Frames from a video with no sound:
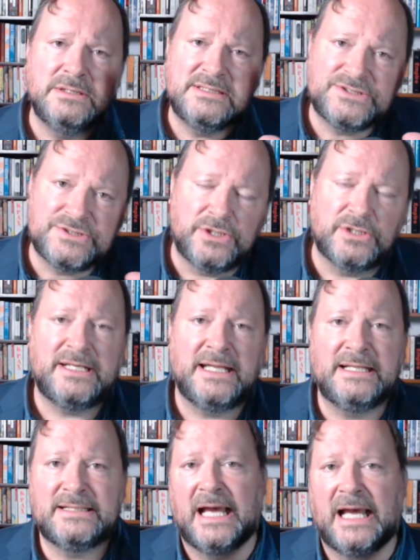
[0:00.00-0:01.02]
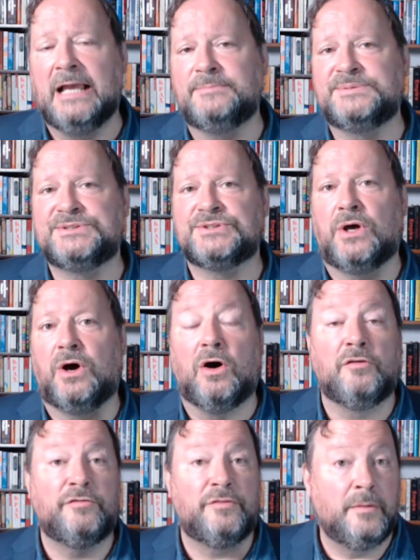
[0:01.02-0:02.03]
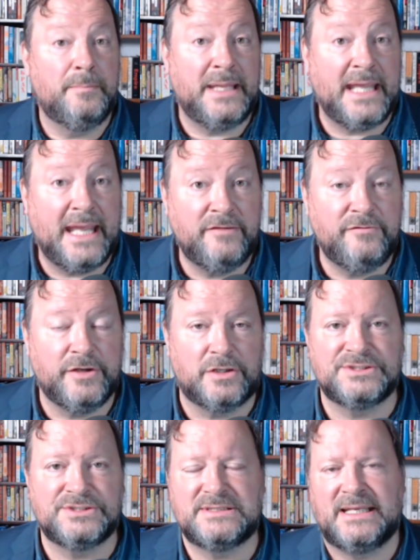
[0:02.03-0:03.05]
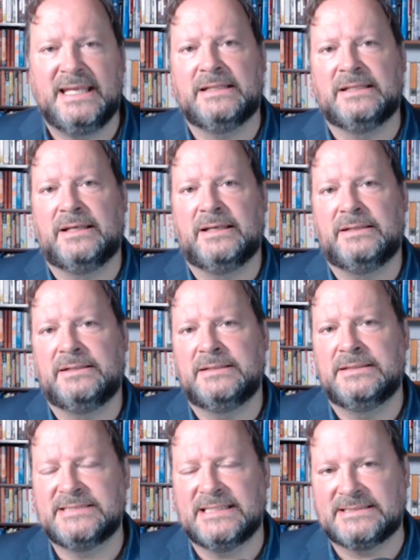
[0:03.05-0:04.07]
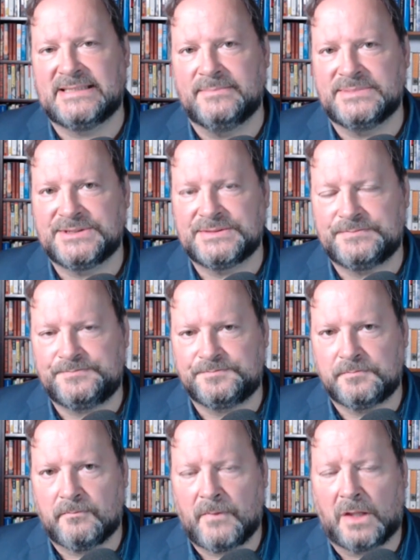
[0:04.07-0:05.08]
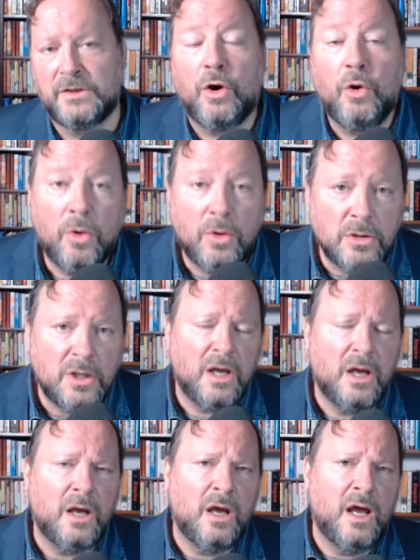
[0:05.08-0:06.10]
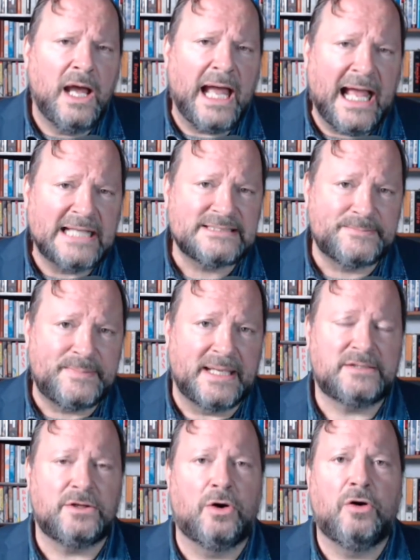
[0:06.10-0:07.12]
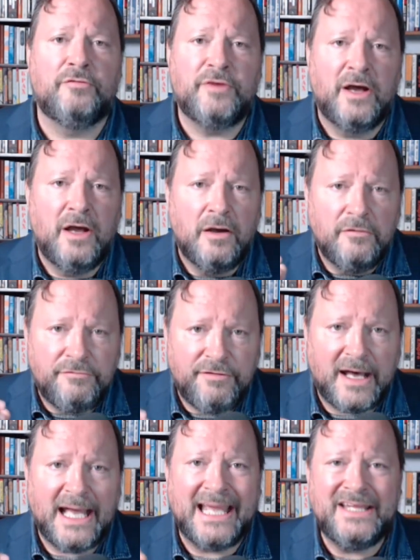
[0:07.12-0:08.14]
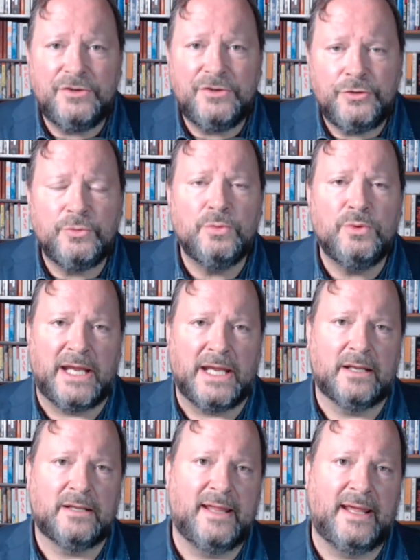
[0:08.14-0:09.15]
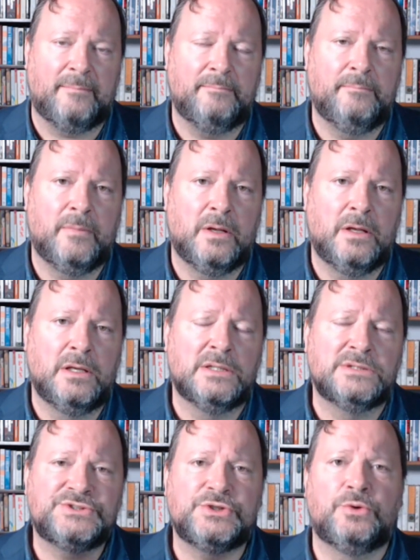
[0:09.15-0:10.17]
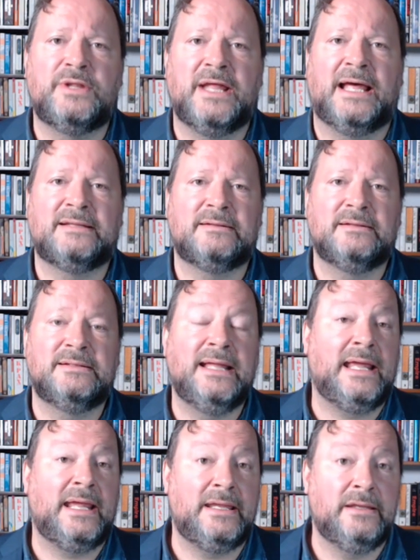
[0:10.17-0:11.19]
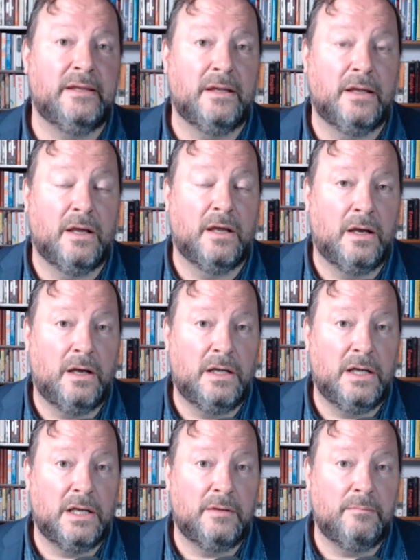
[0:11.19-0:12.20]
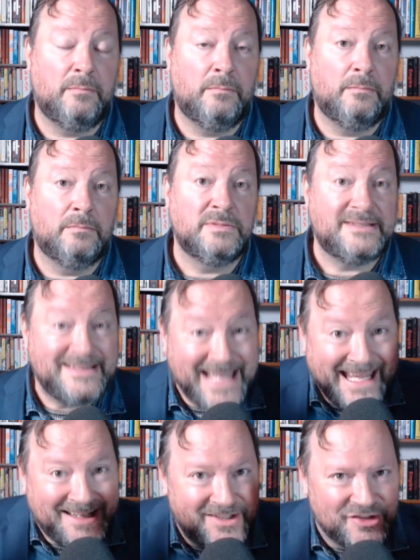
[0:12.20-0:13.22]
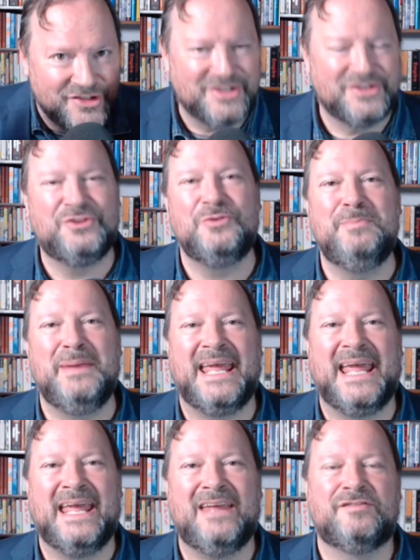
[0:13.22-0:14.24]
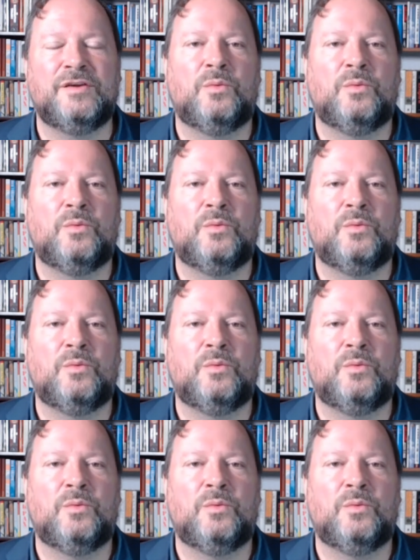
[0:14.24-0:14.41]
certain types of behaviors in the systems. The whole aspect of fine-tuning them so that they tend to behave the